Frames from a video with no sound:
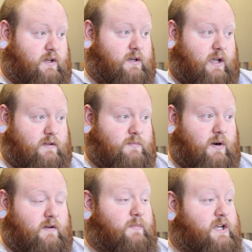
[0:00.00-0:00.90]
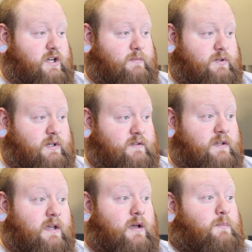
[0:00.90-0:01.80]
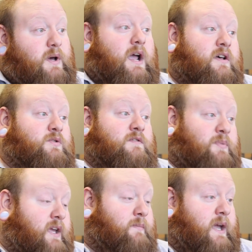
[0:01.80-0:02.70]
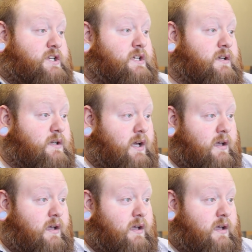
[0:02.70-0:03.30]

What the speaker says: it as part of my job duties, but I also have played Magic